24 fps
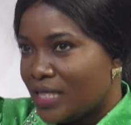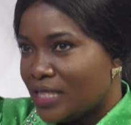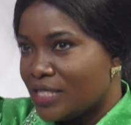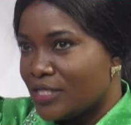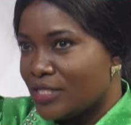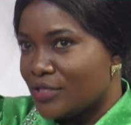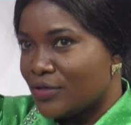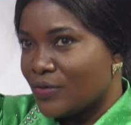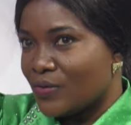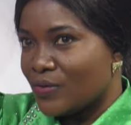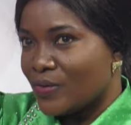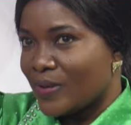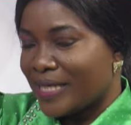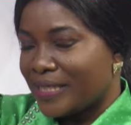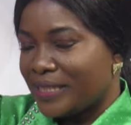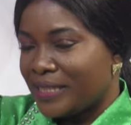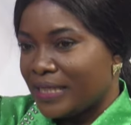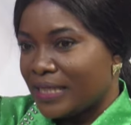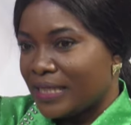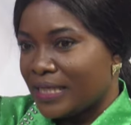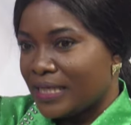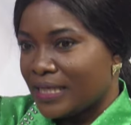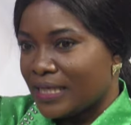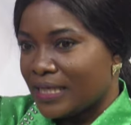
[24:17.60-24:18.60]
No, I
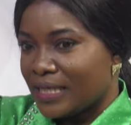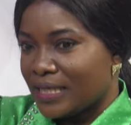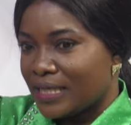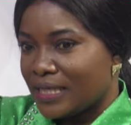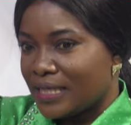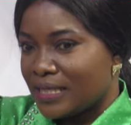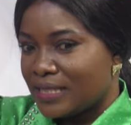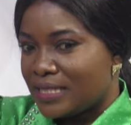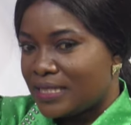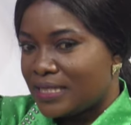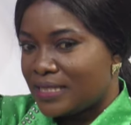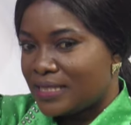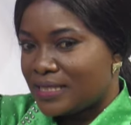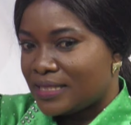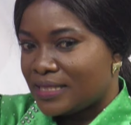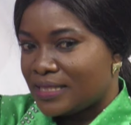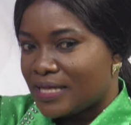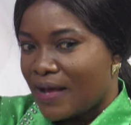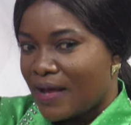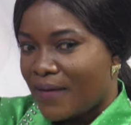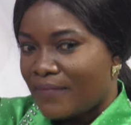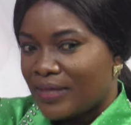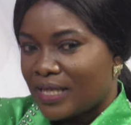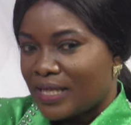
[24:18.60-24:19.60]
think it's
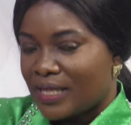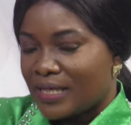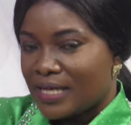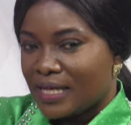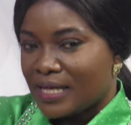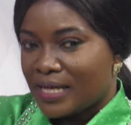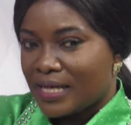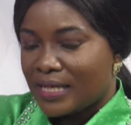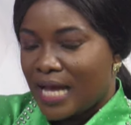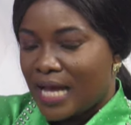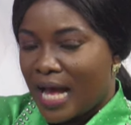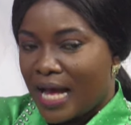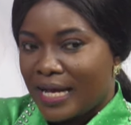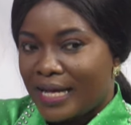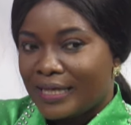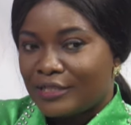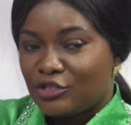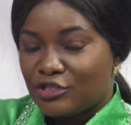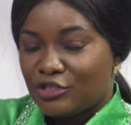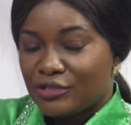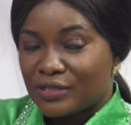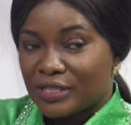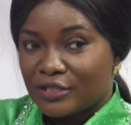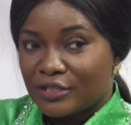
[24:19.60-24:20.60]
something that I
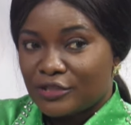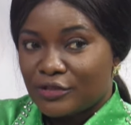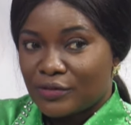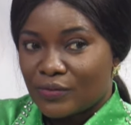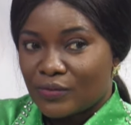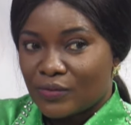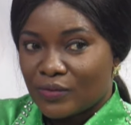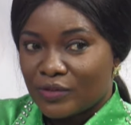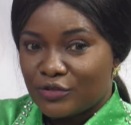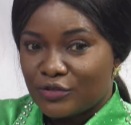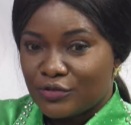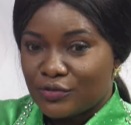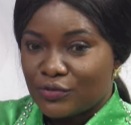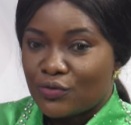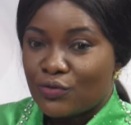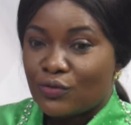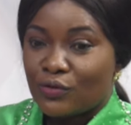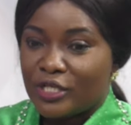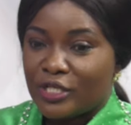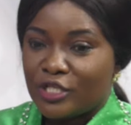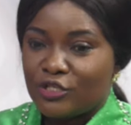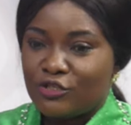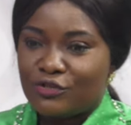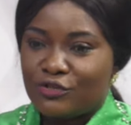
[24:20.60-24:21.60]
actually don't want to
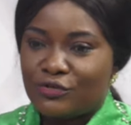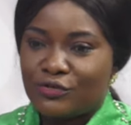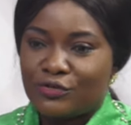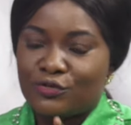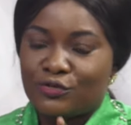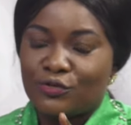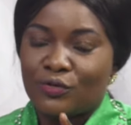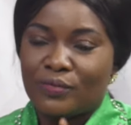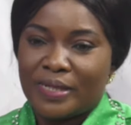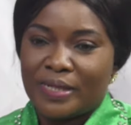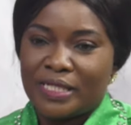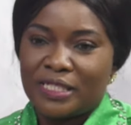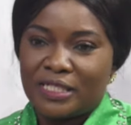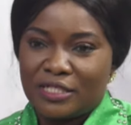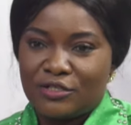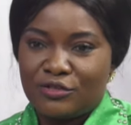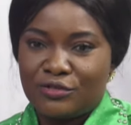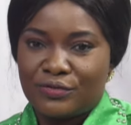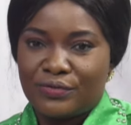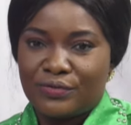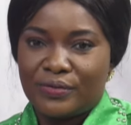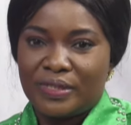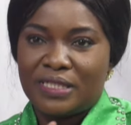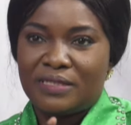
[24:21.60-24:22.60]
go into so much
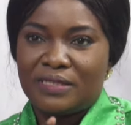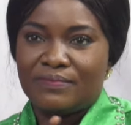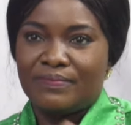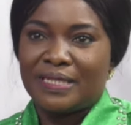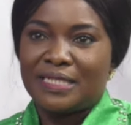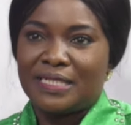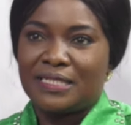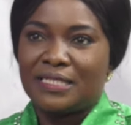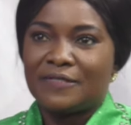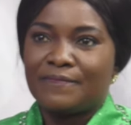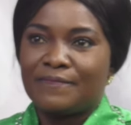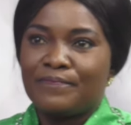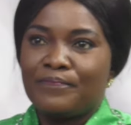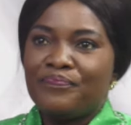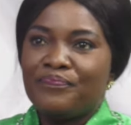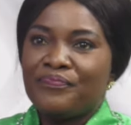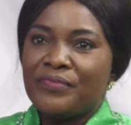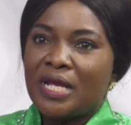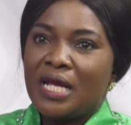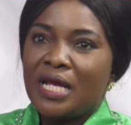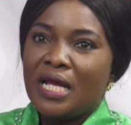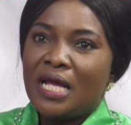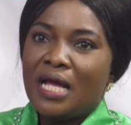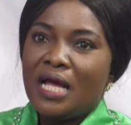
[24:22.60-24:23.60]
into it, but
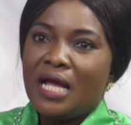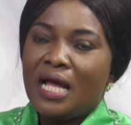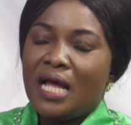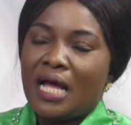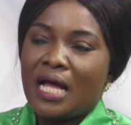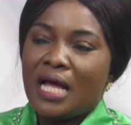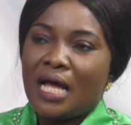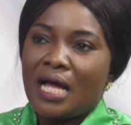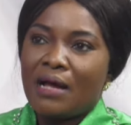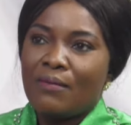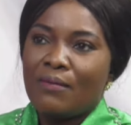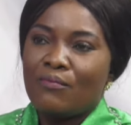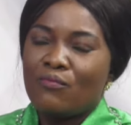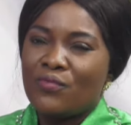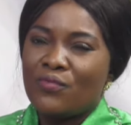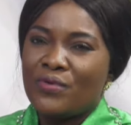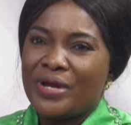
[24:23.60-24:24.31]
mm-hmm.